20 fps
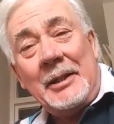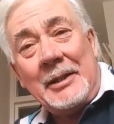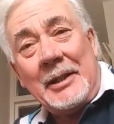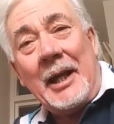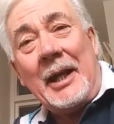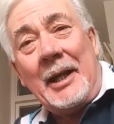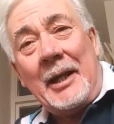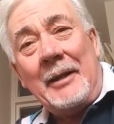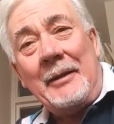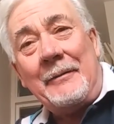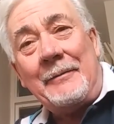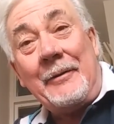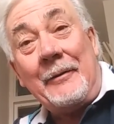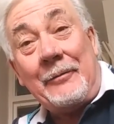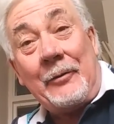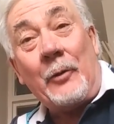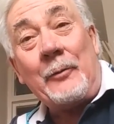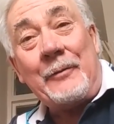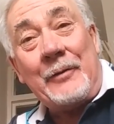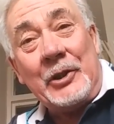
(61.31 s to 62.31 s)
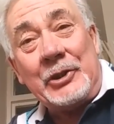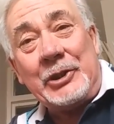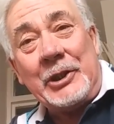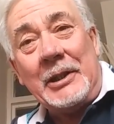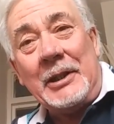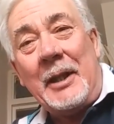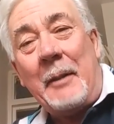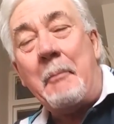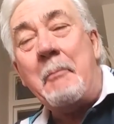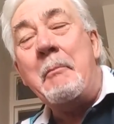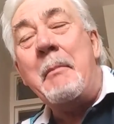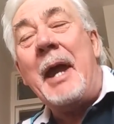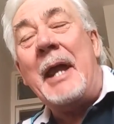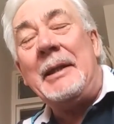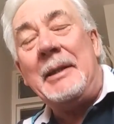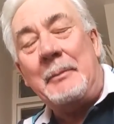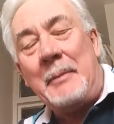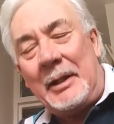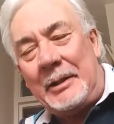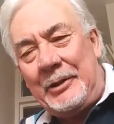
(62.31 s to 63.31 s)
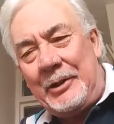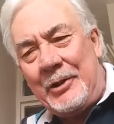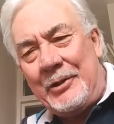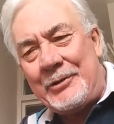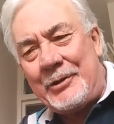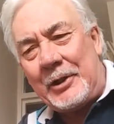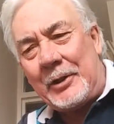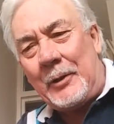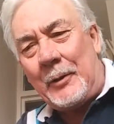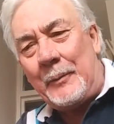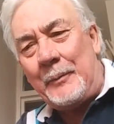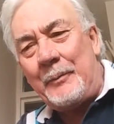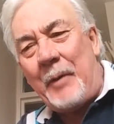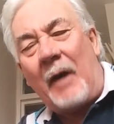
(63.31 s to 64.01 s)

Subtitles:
for float fishing many, many years ago.